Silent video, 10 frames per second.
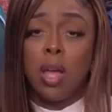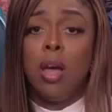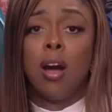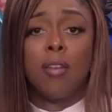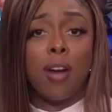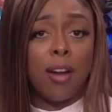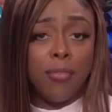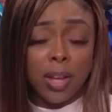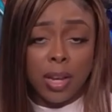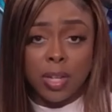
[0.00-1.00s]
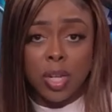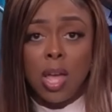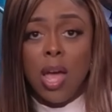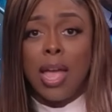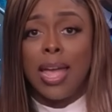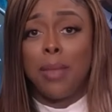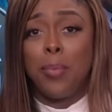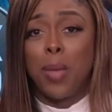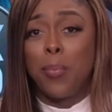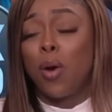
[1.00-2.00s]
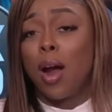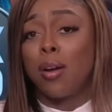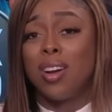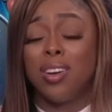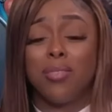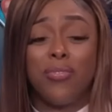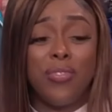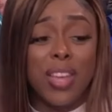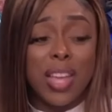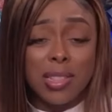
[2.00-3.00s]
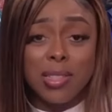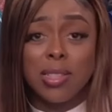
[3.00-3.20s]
servant of the people. This was someone who saw a public office as a